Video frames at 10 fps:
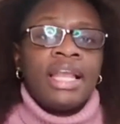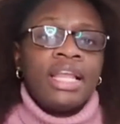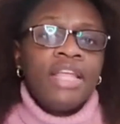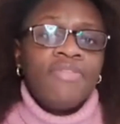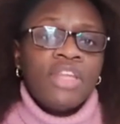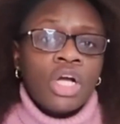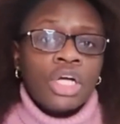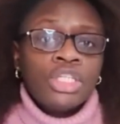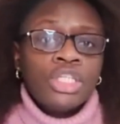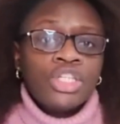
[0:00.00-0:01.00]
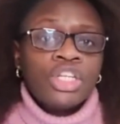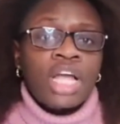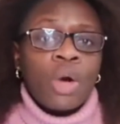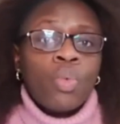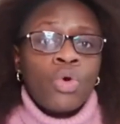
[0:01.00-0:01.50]
a leave-in conditioner
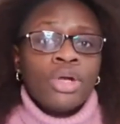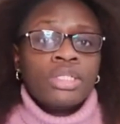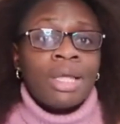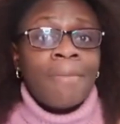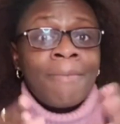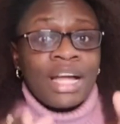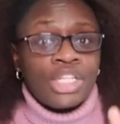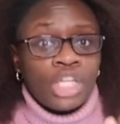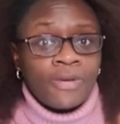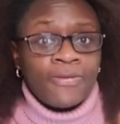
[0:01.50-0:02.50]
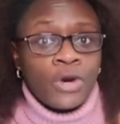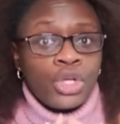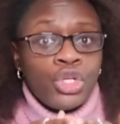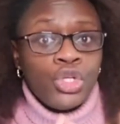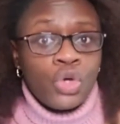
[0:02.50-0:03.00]
that works magic for
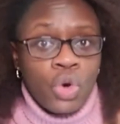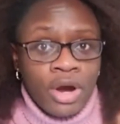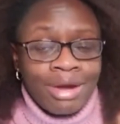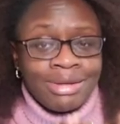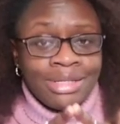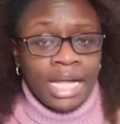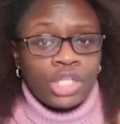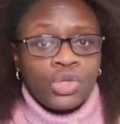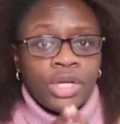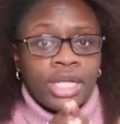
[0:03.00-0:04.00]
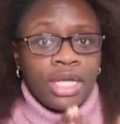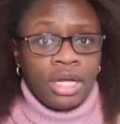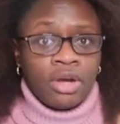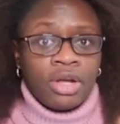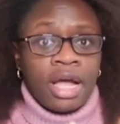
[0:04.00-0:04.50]
your natural hair.